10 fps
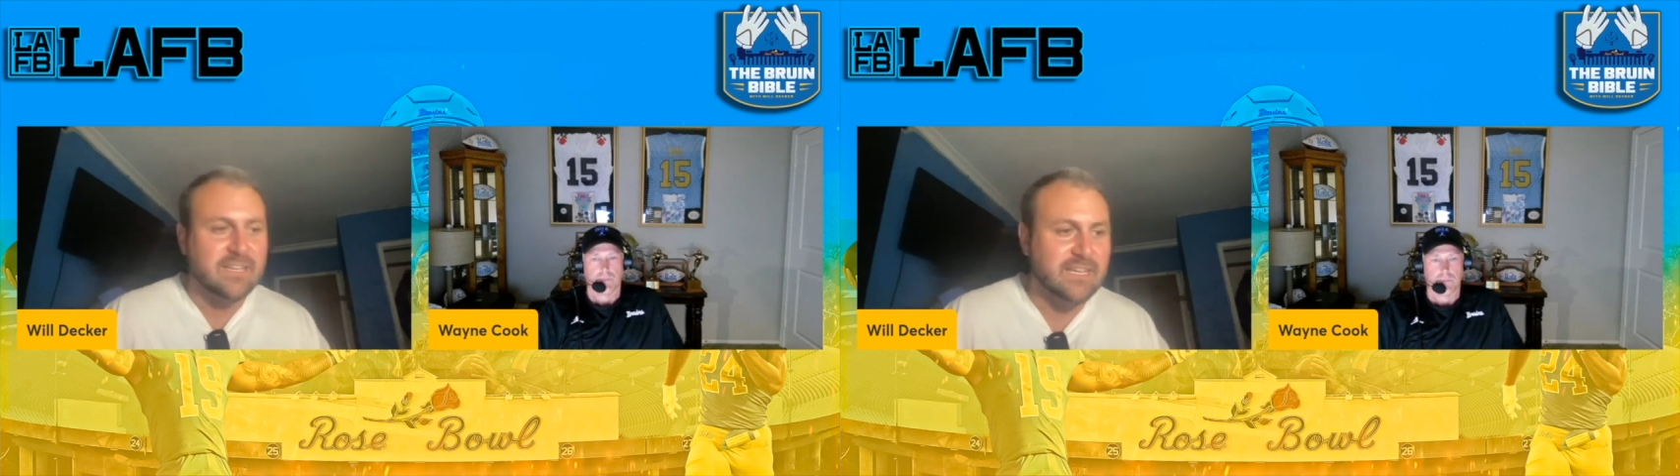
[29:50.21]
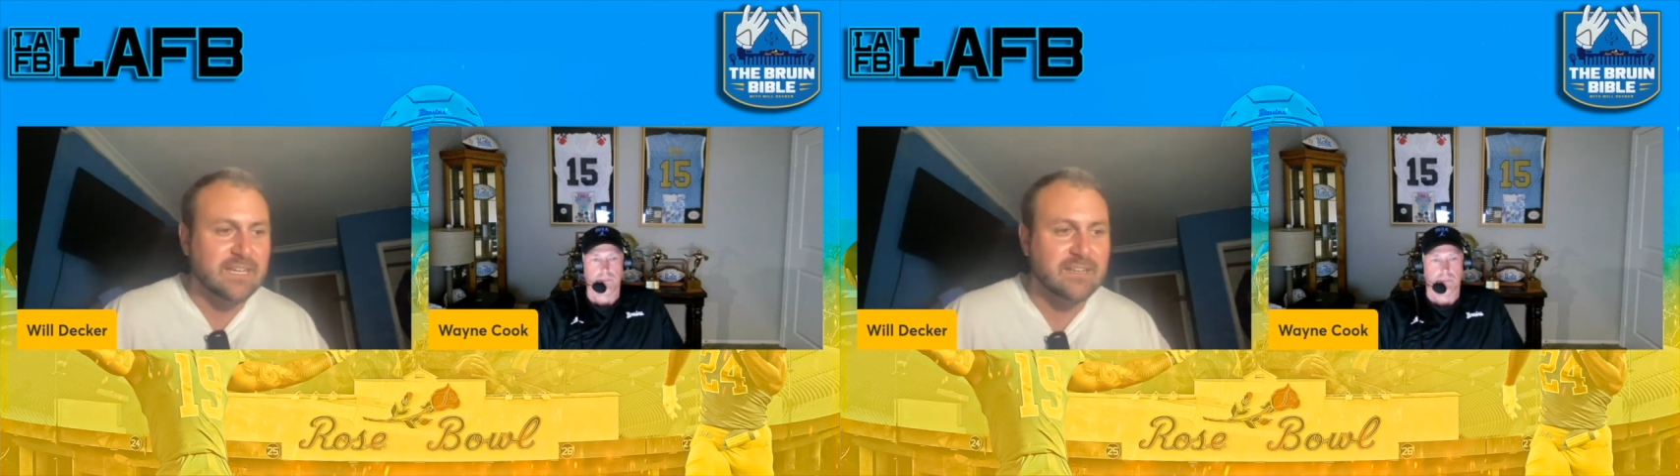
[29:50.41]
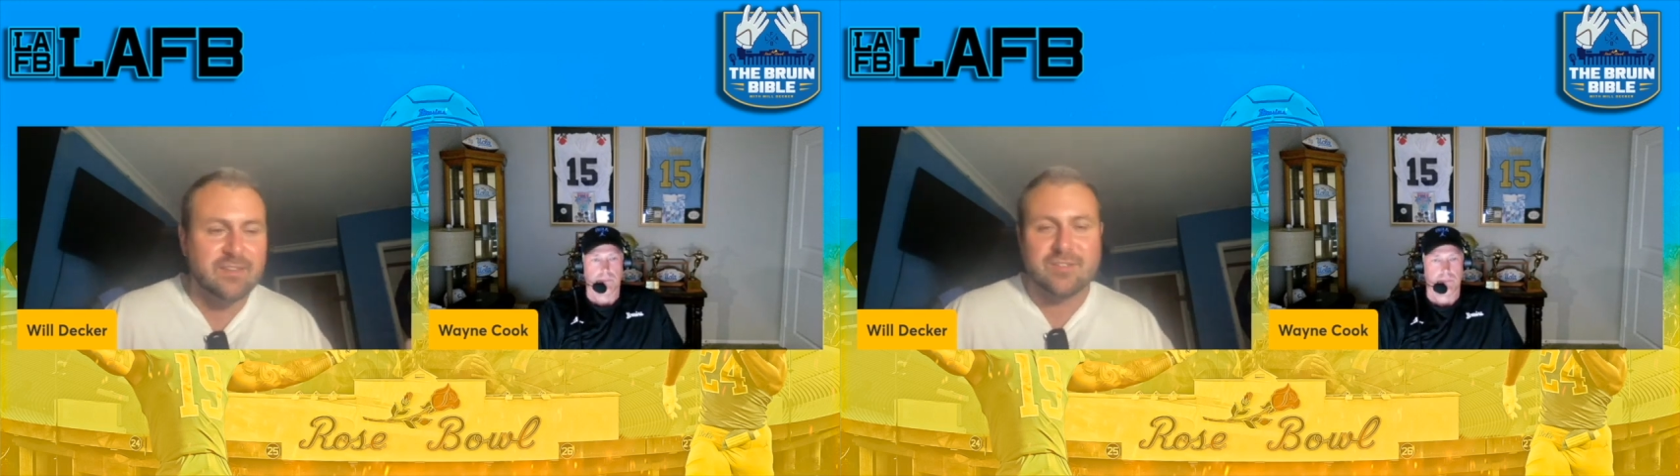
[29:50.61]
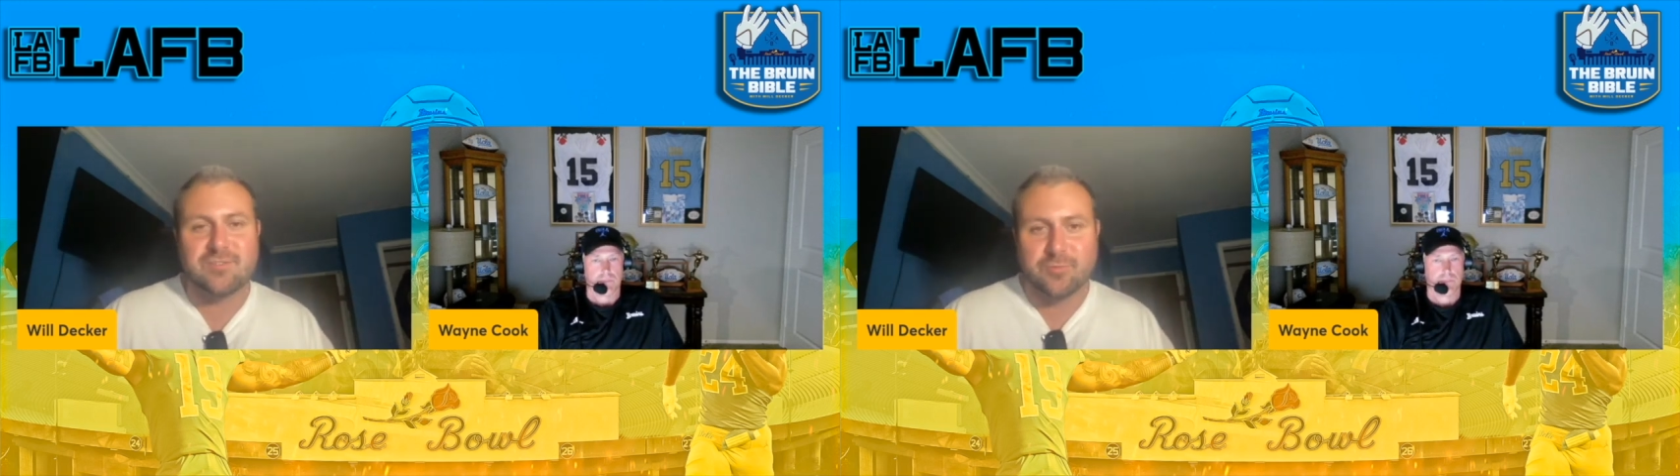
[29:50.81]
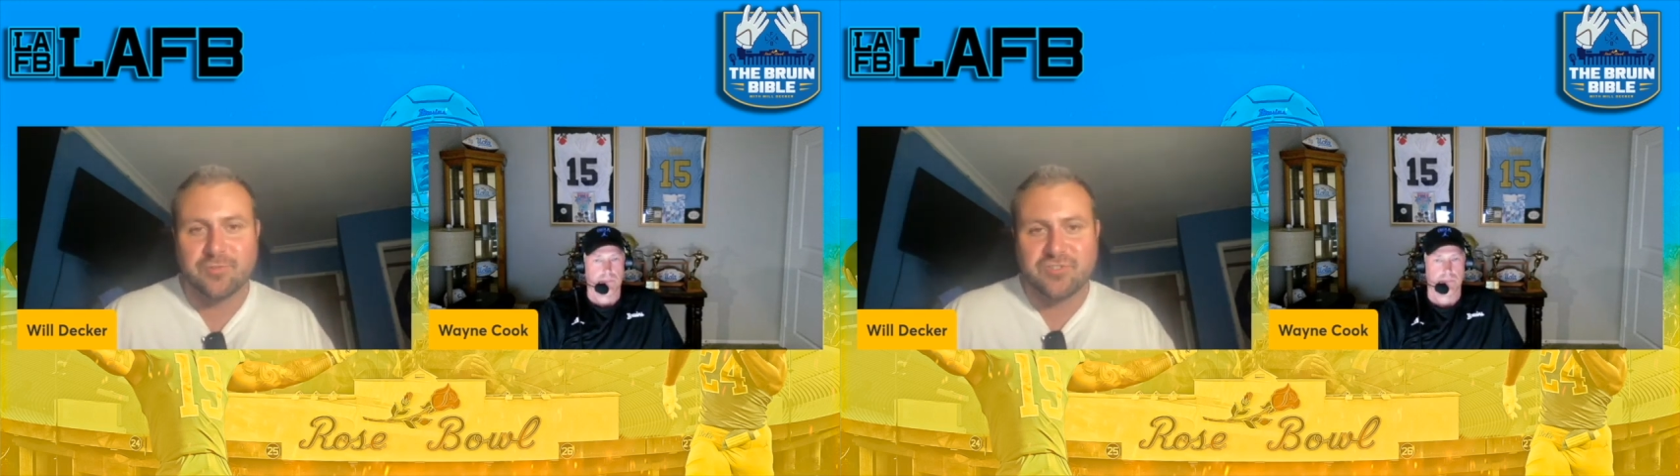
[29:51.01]
in the
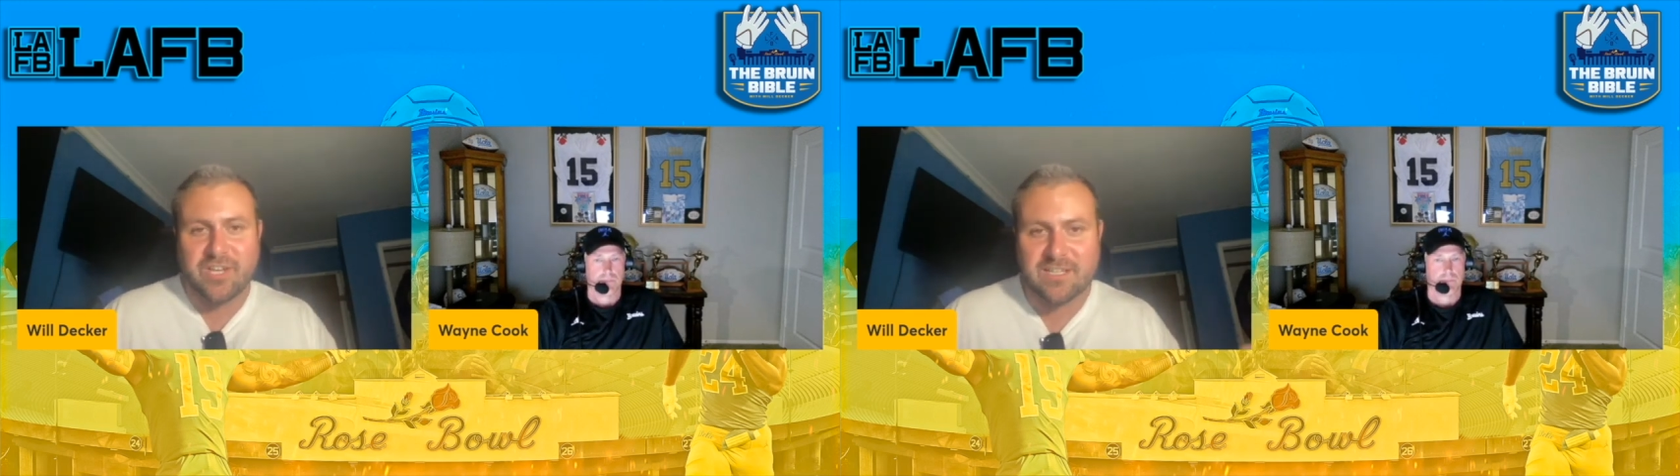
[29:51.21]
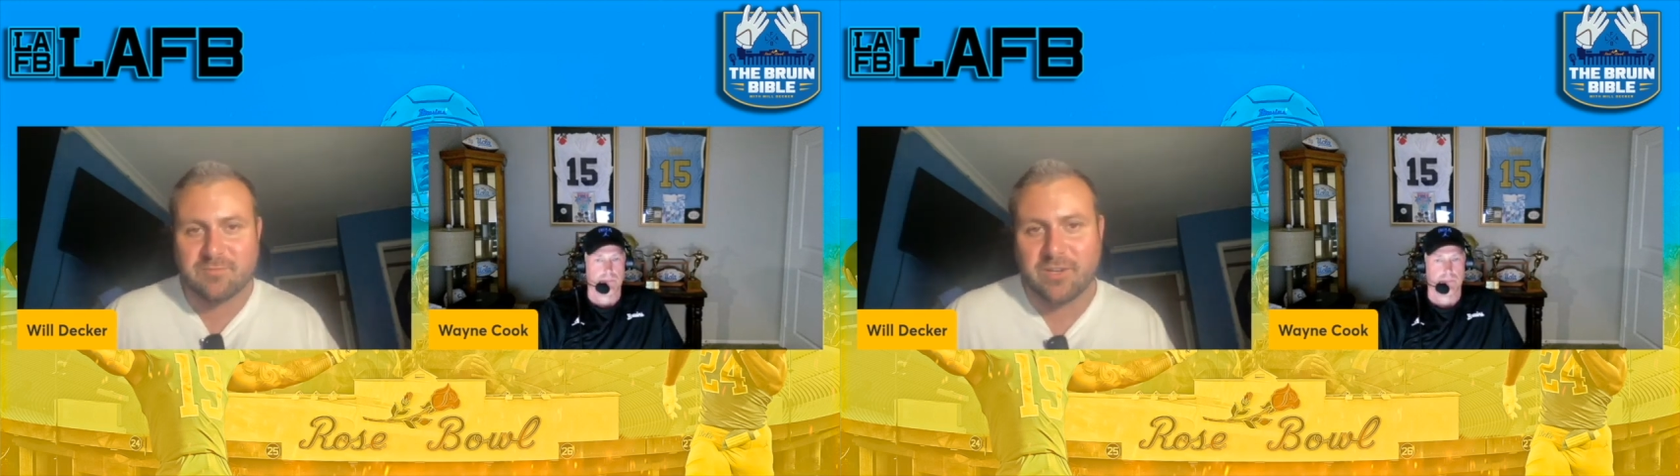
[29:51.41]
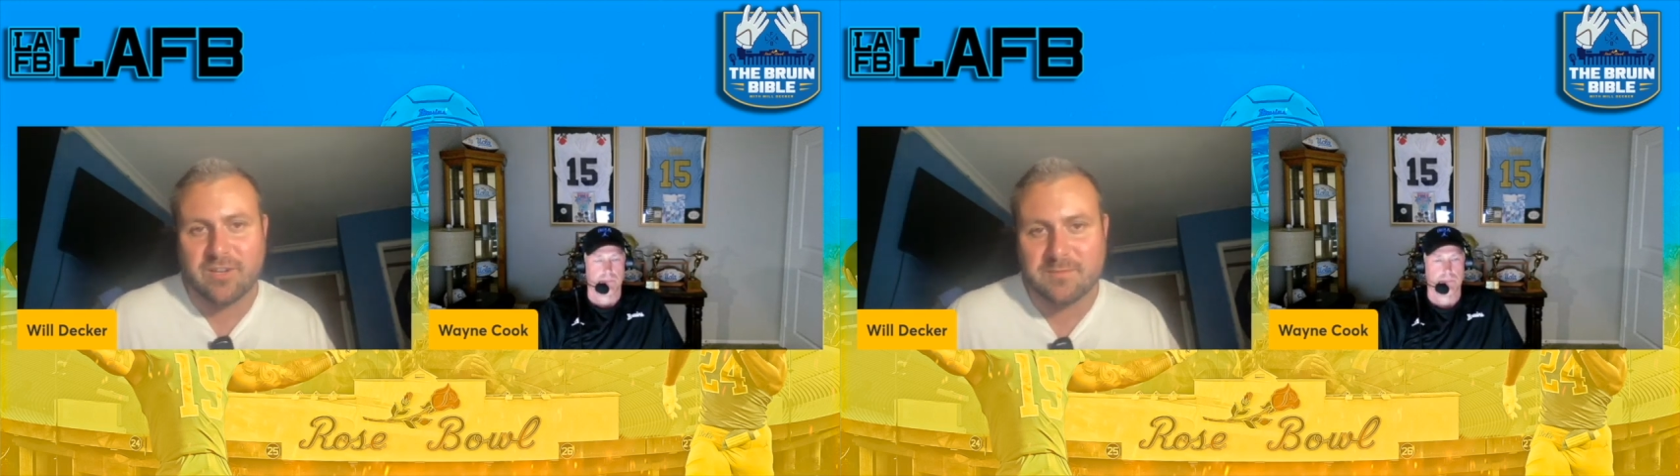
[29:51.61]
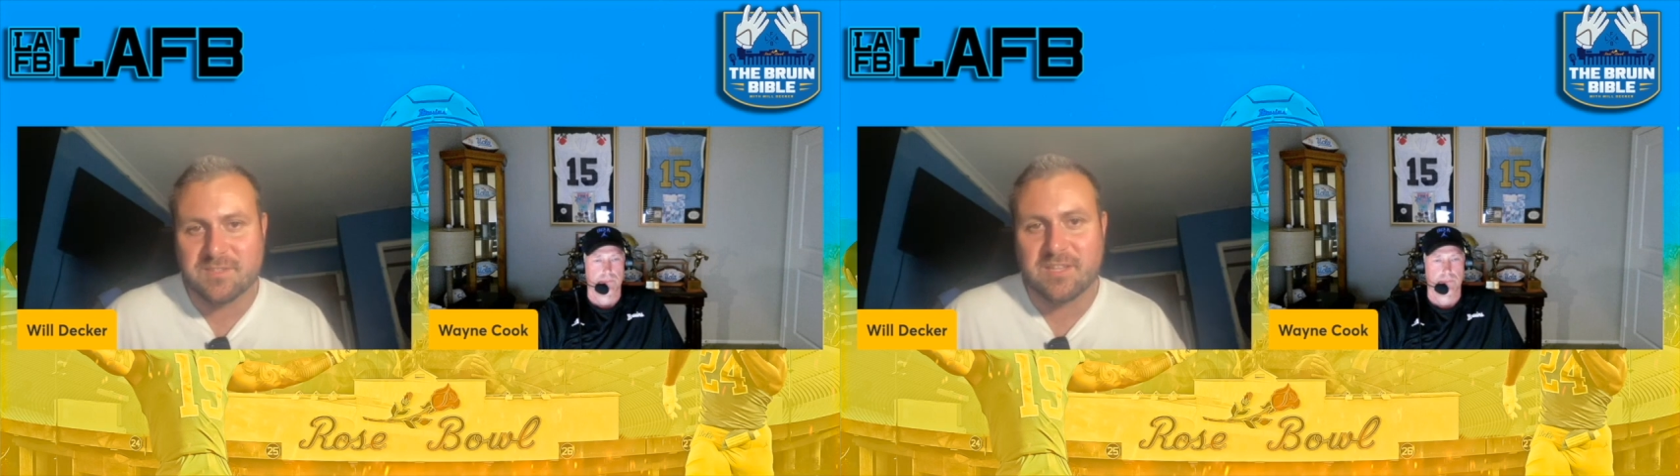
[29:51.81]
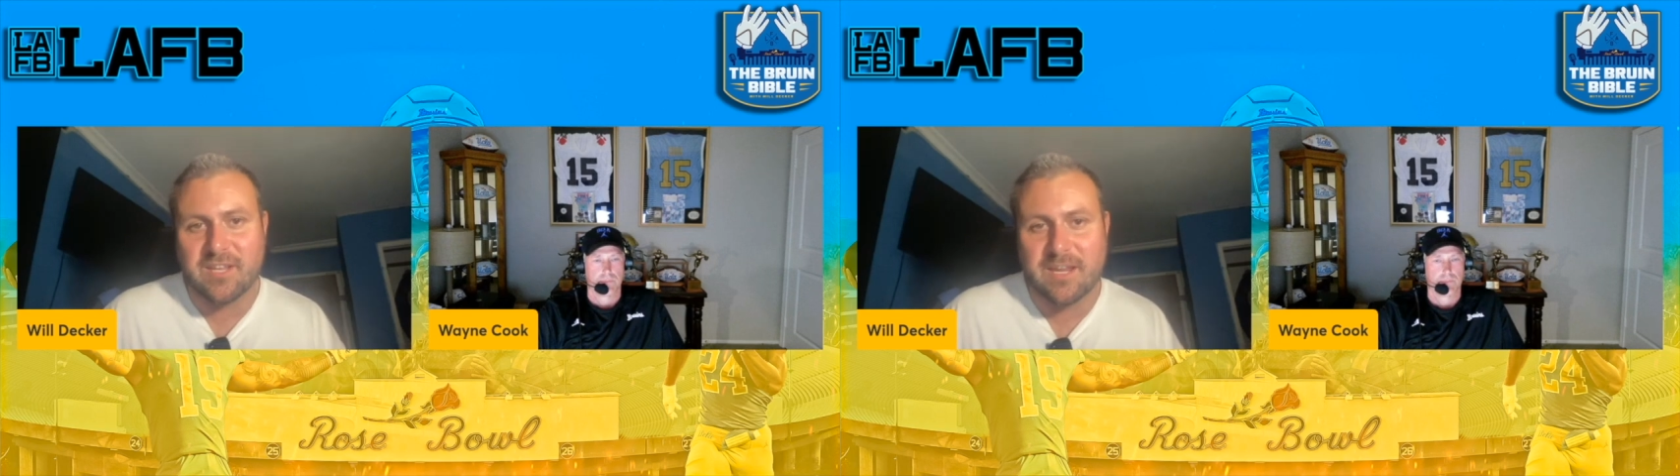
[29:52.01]
tool chest when it comes
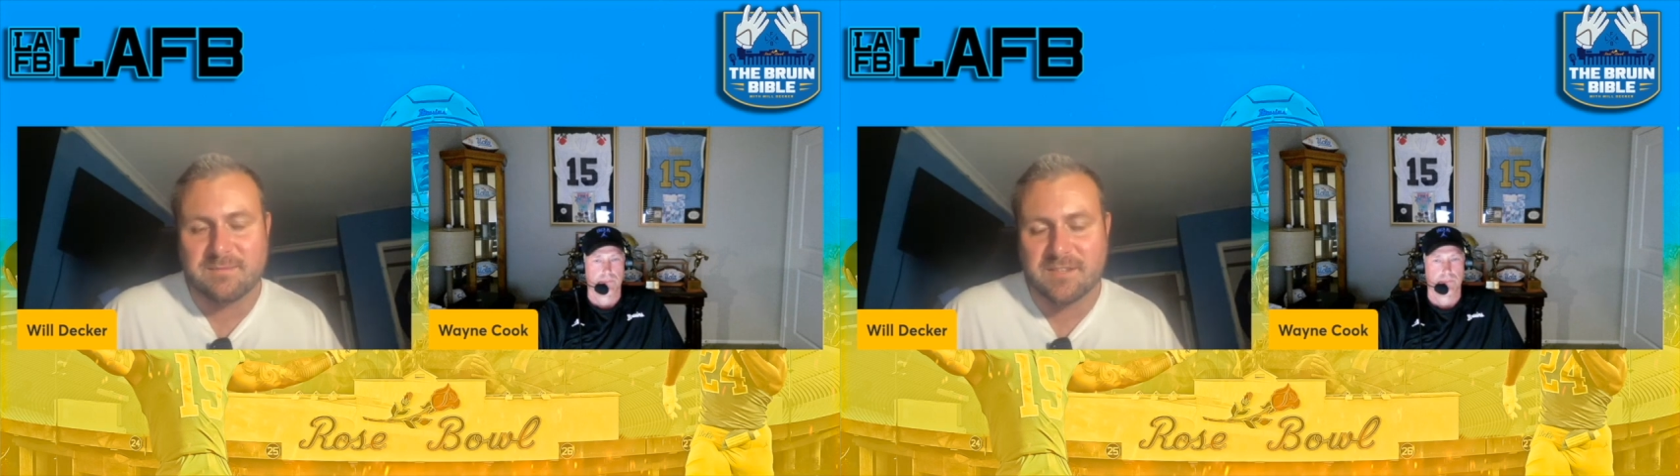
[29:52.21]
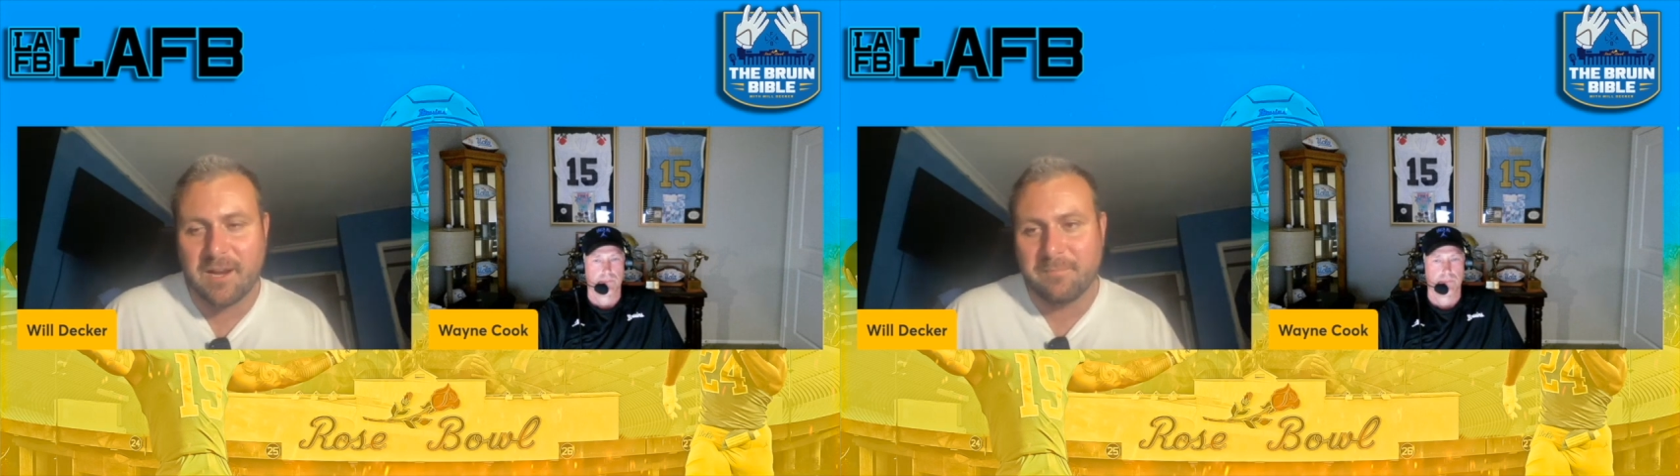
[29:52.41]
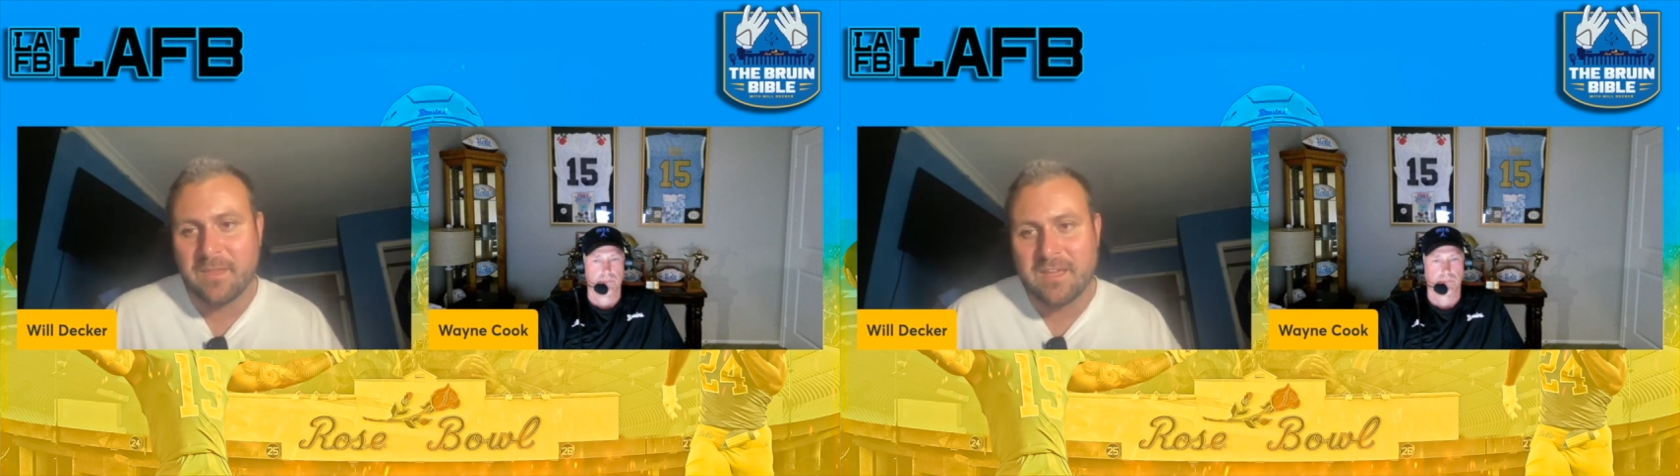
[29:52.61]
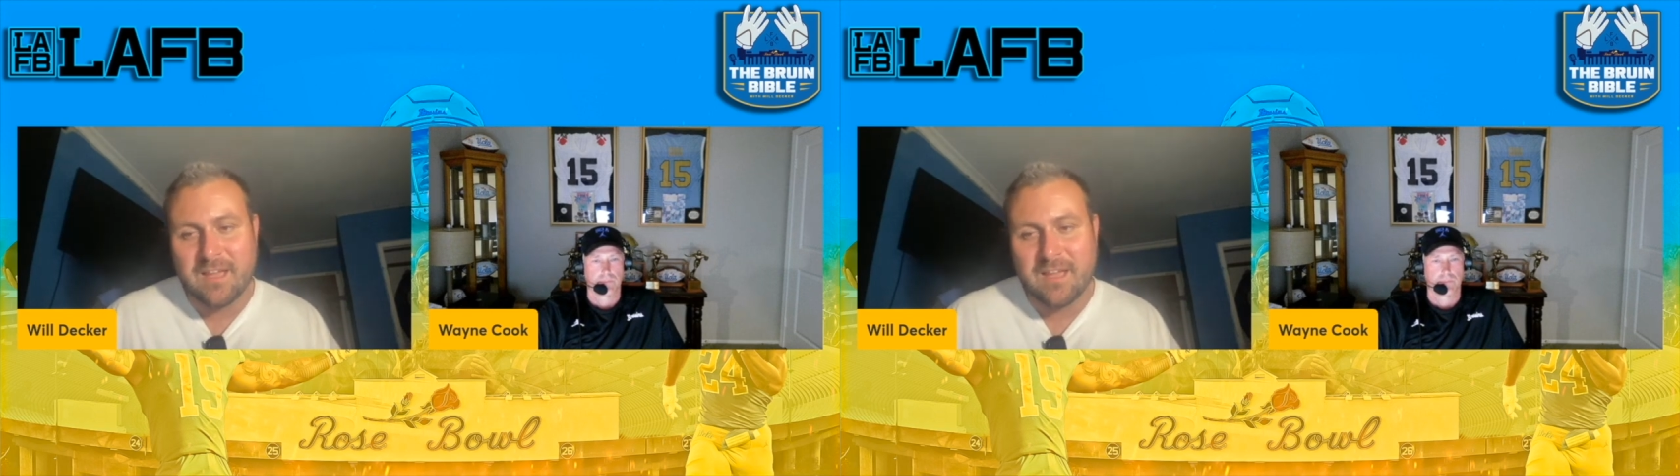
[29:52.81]
to game time.